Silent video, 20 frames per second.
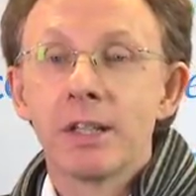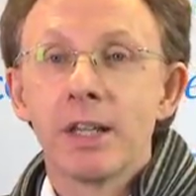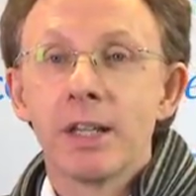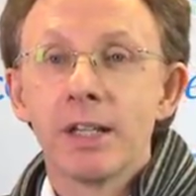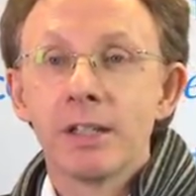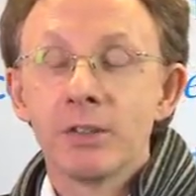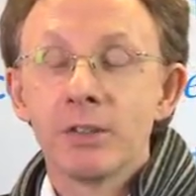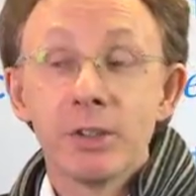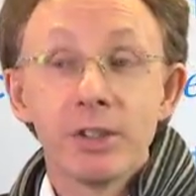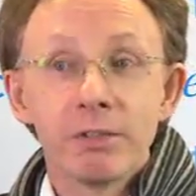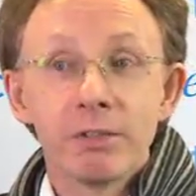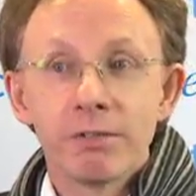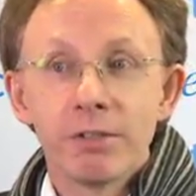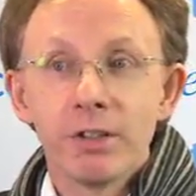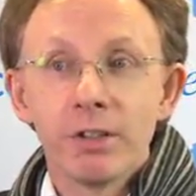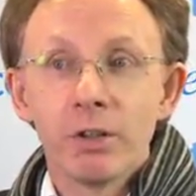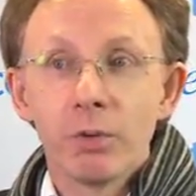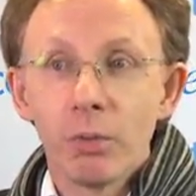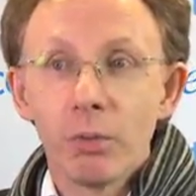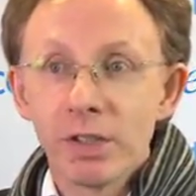uh, to
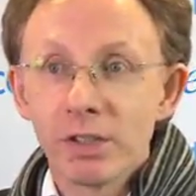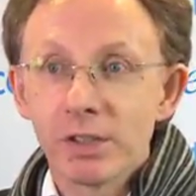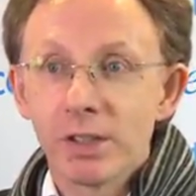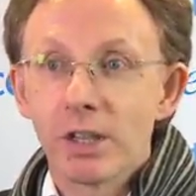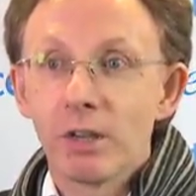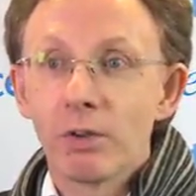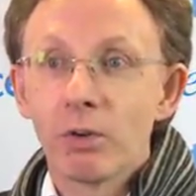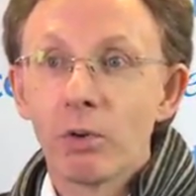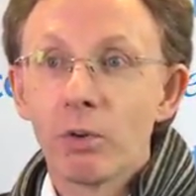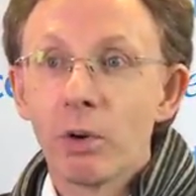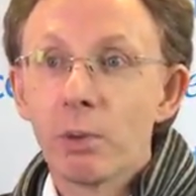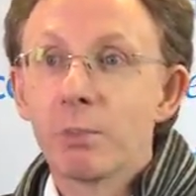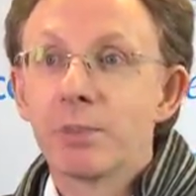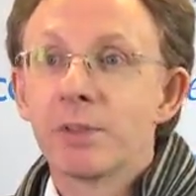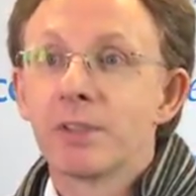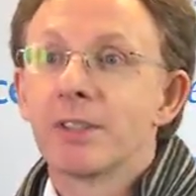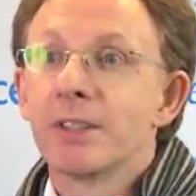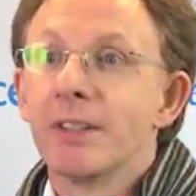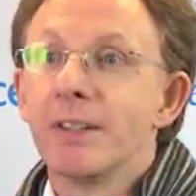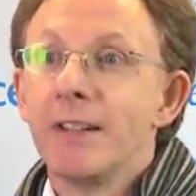different risk
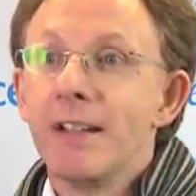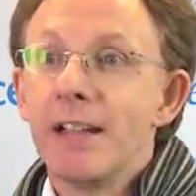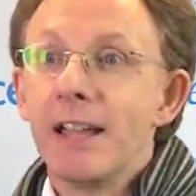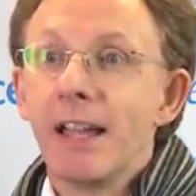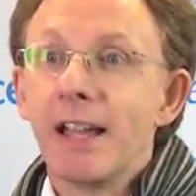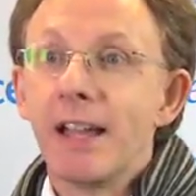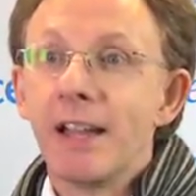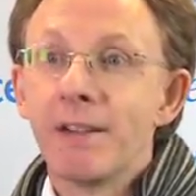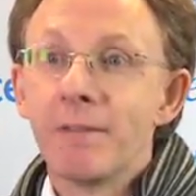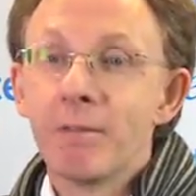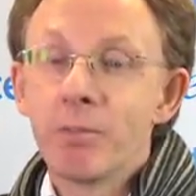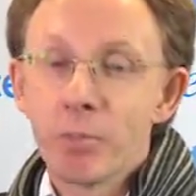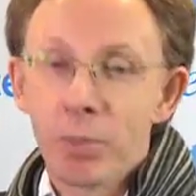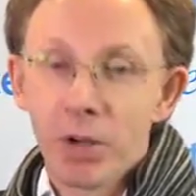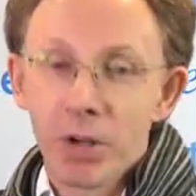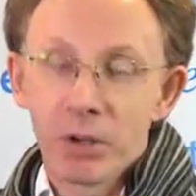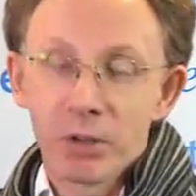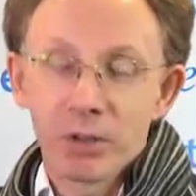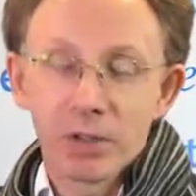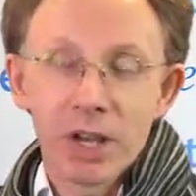groups um,
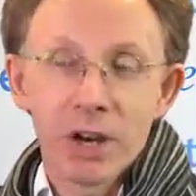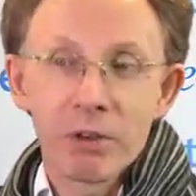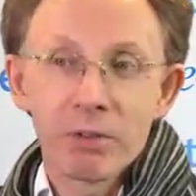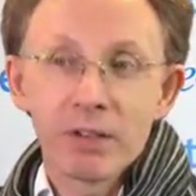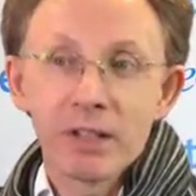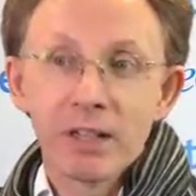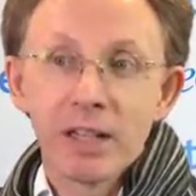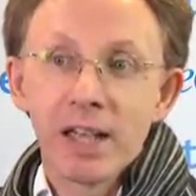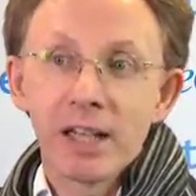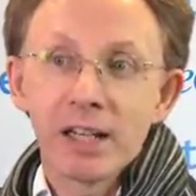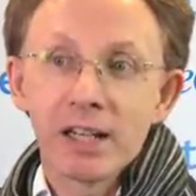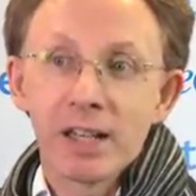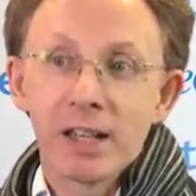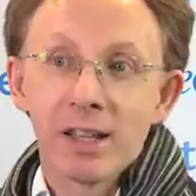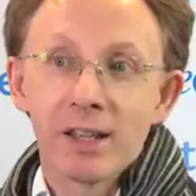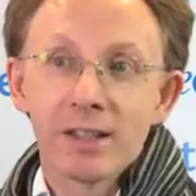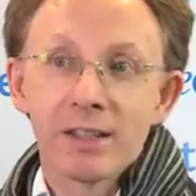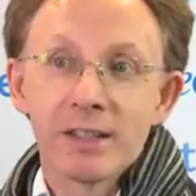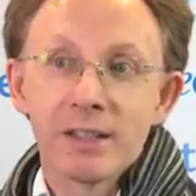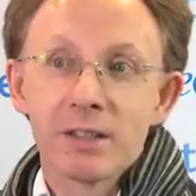because current
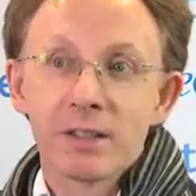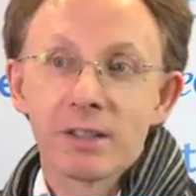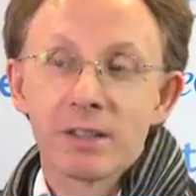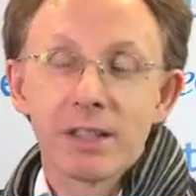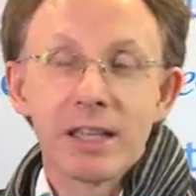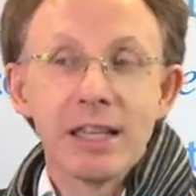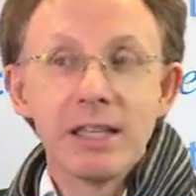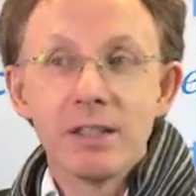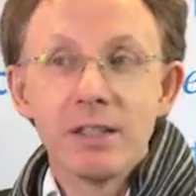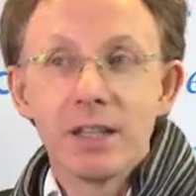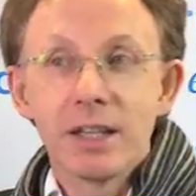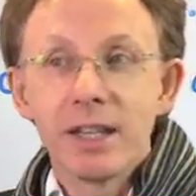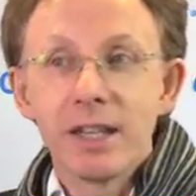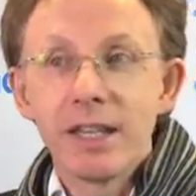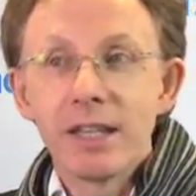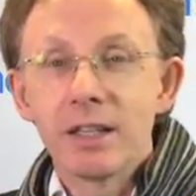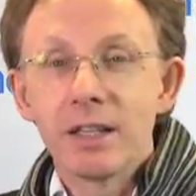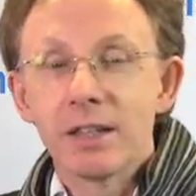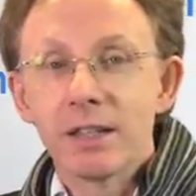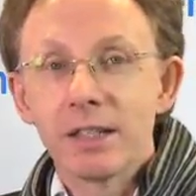guidelines
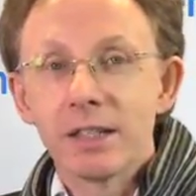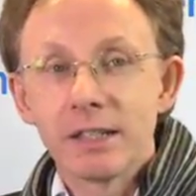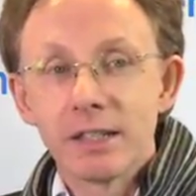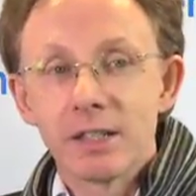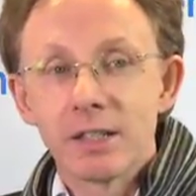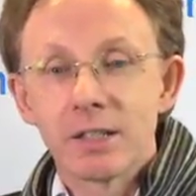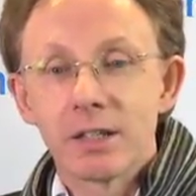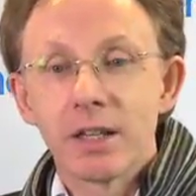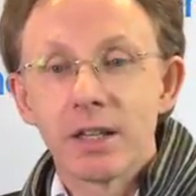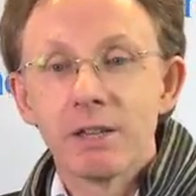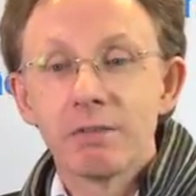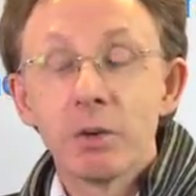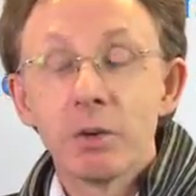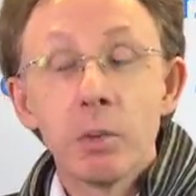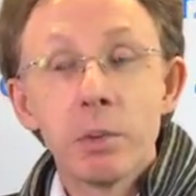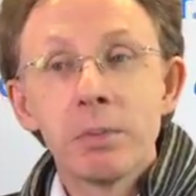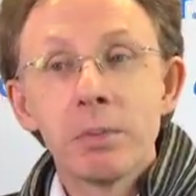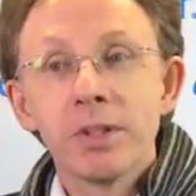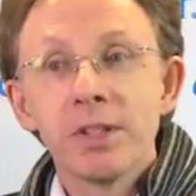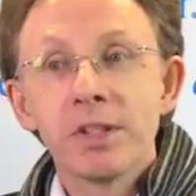indicate that if a
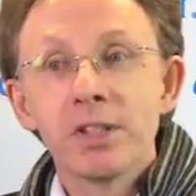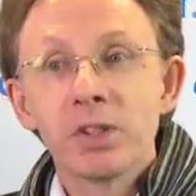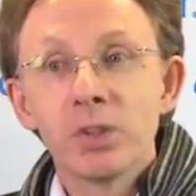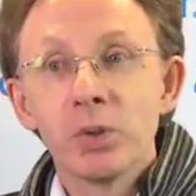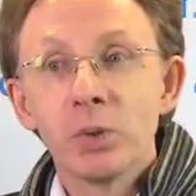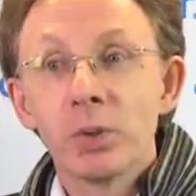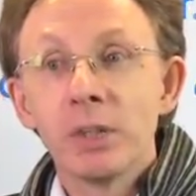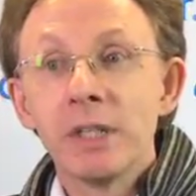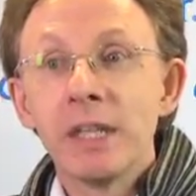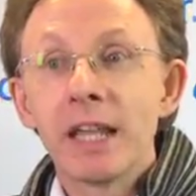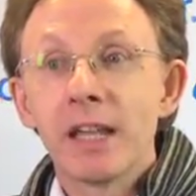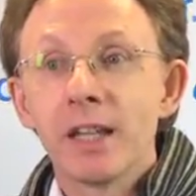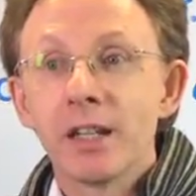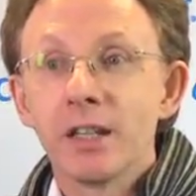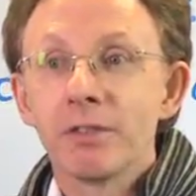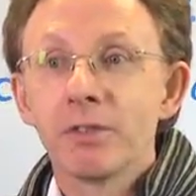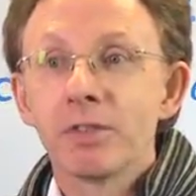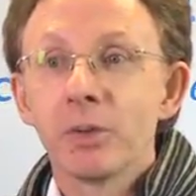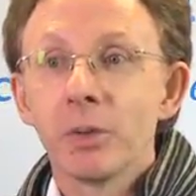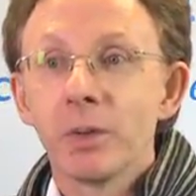woman is node
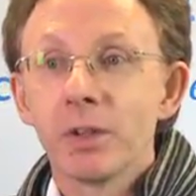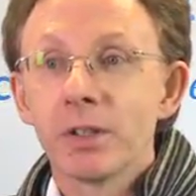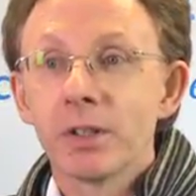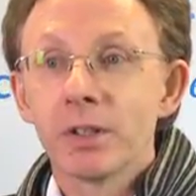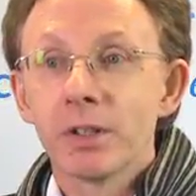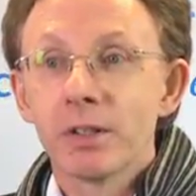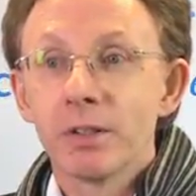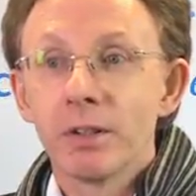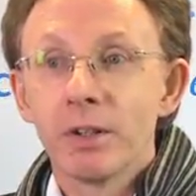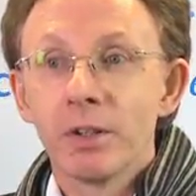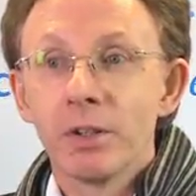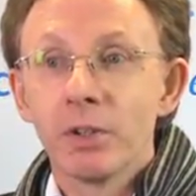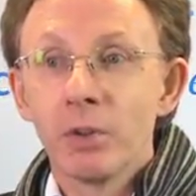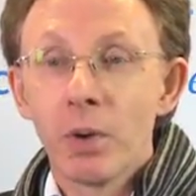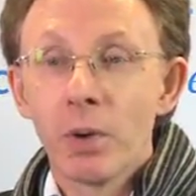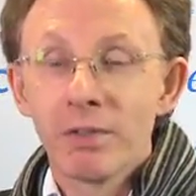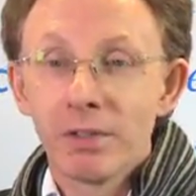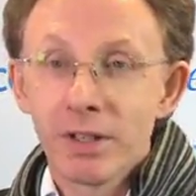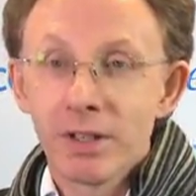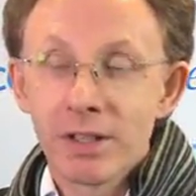negative, so the no
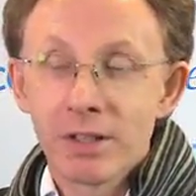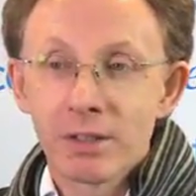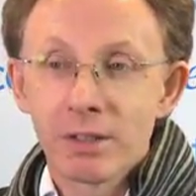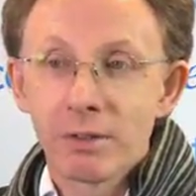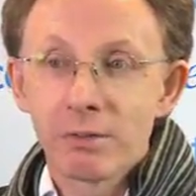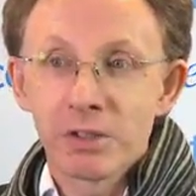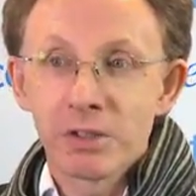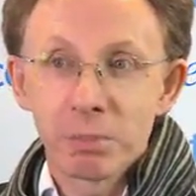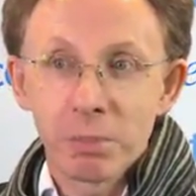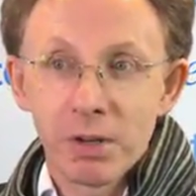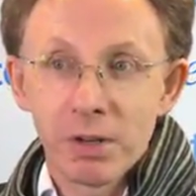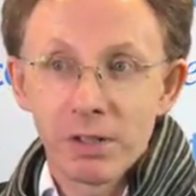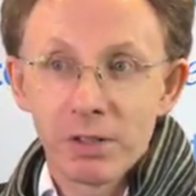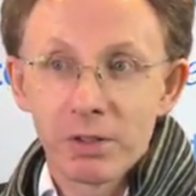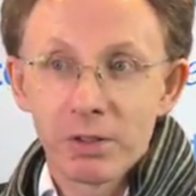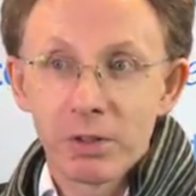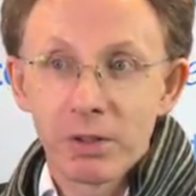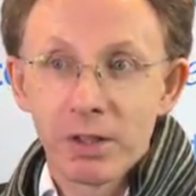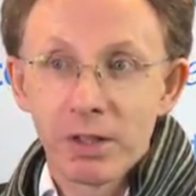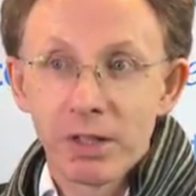evidence of spread
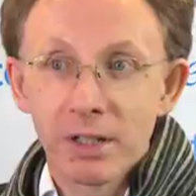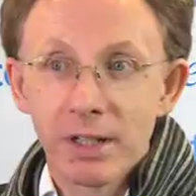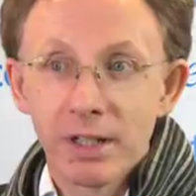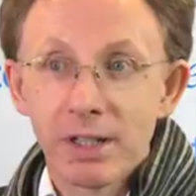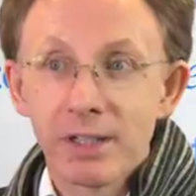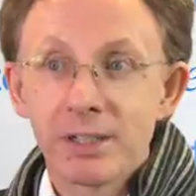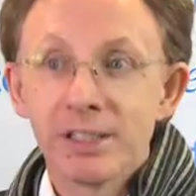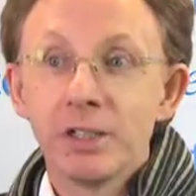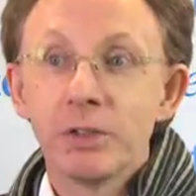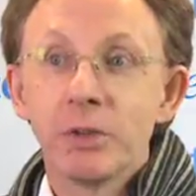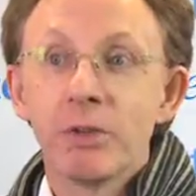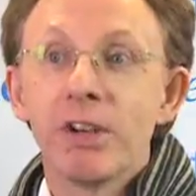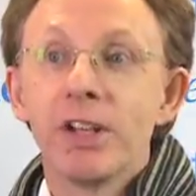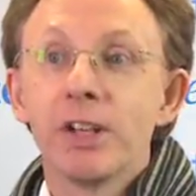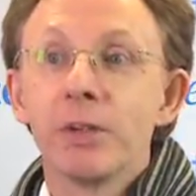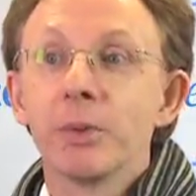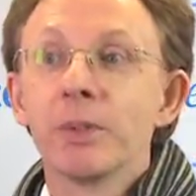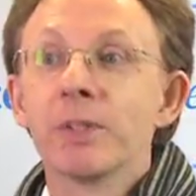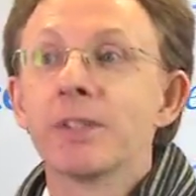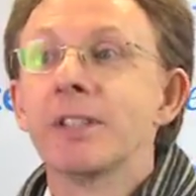to the axillary
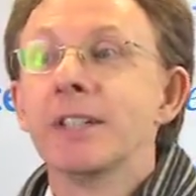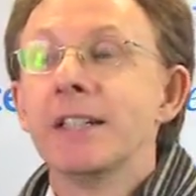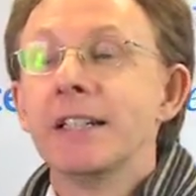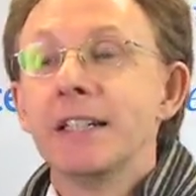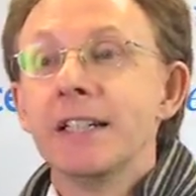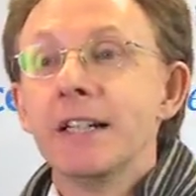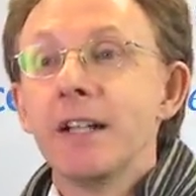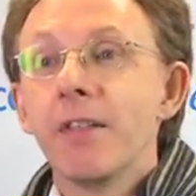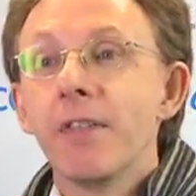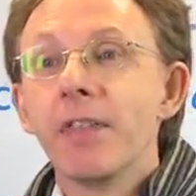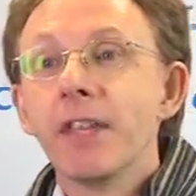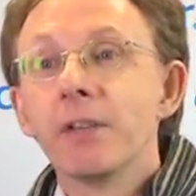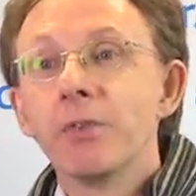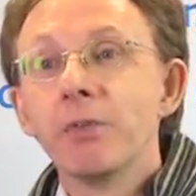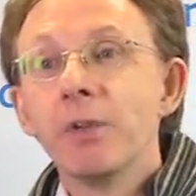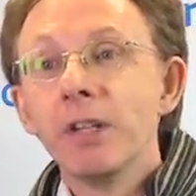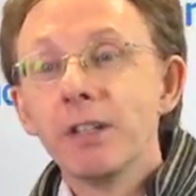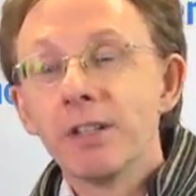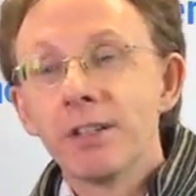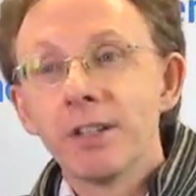nodes, that
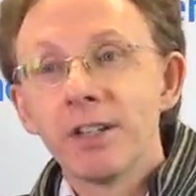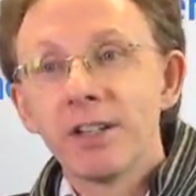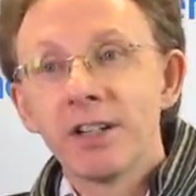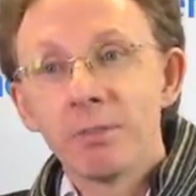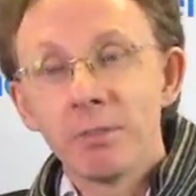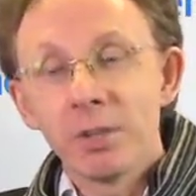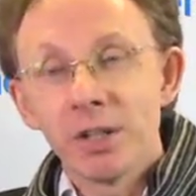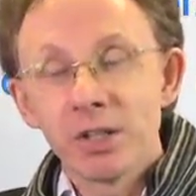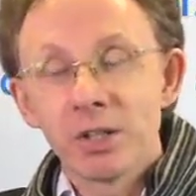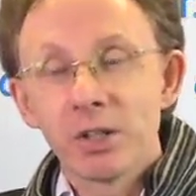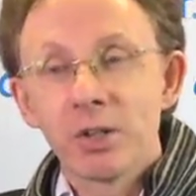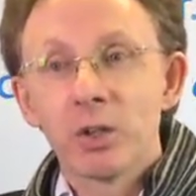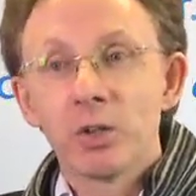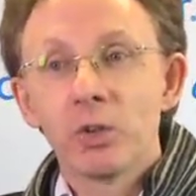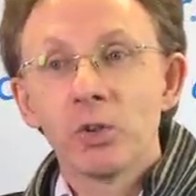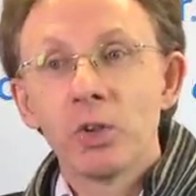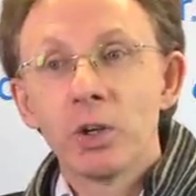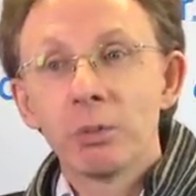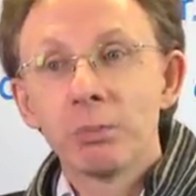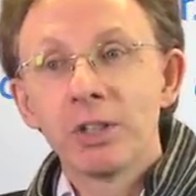radiotherapy is not
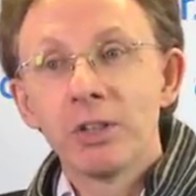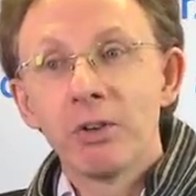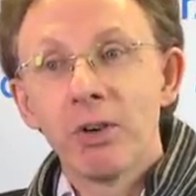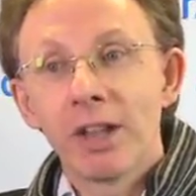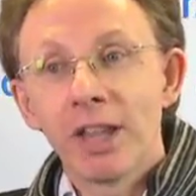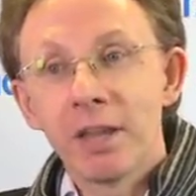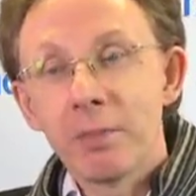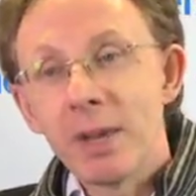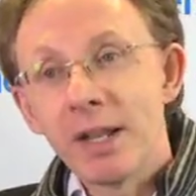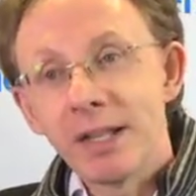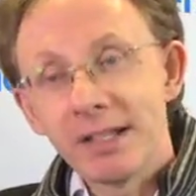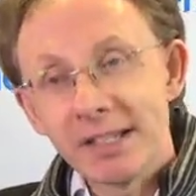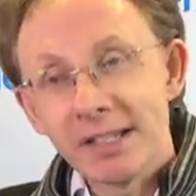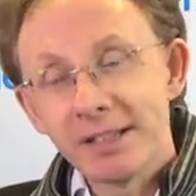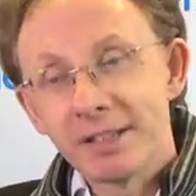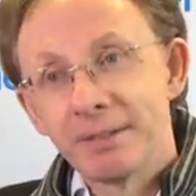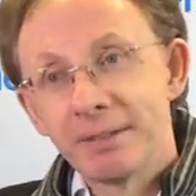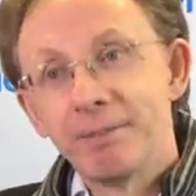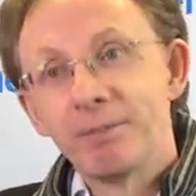normally recommended.